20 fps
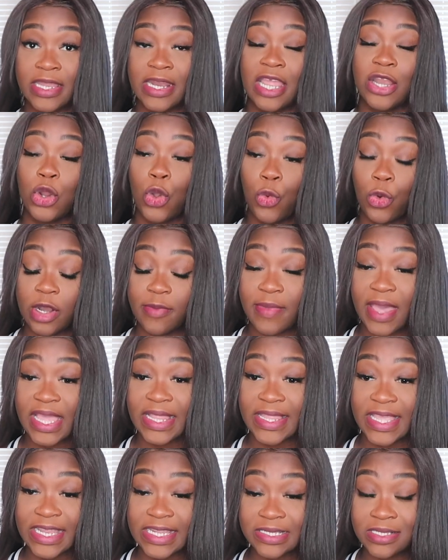And I know one of
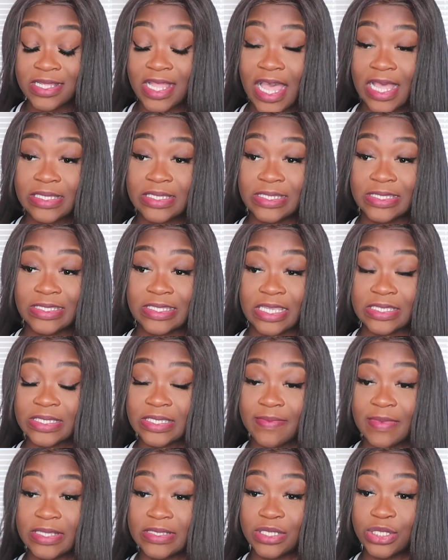my latest classes
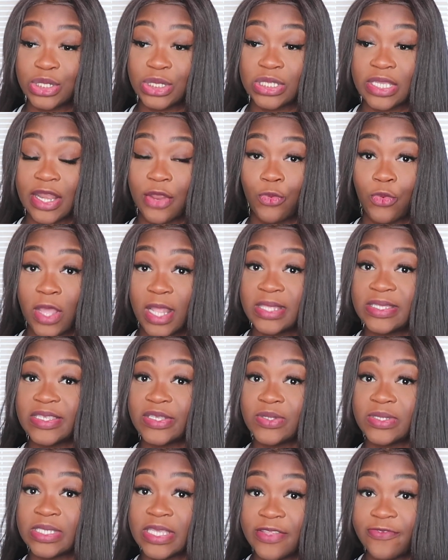next semester is gonna run
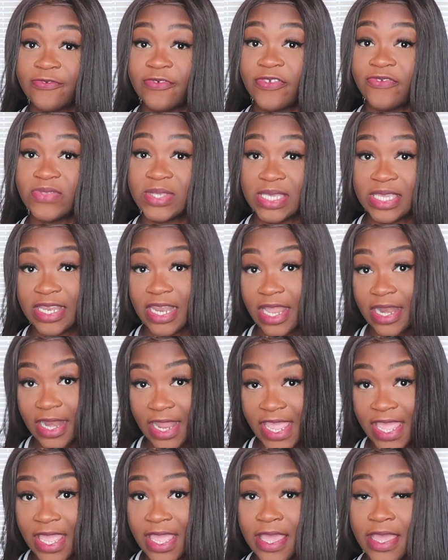till 10:15 at
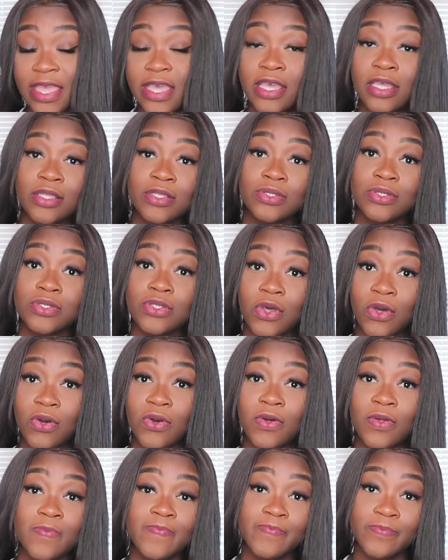night,
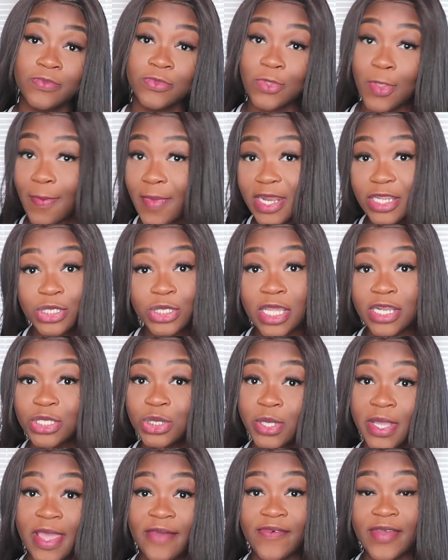so nobody's
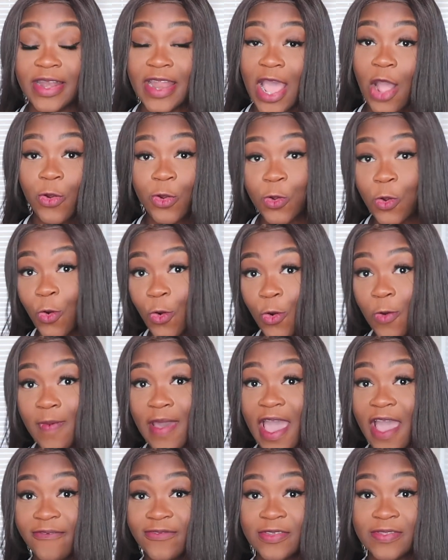trying to drive an hour
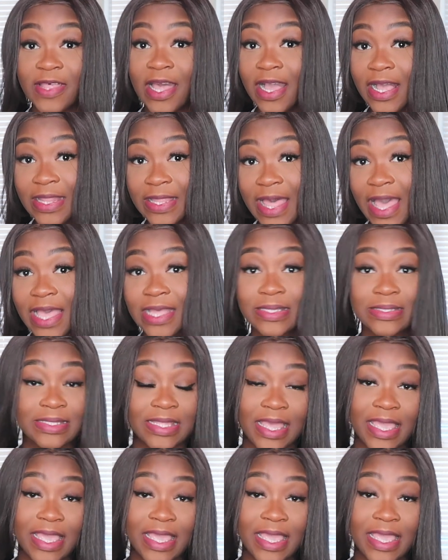home after that class.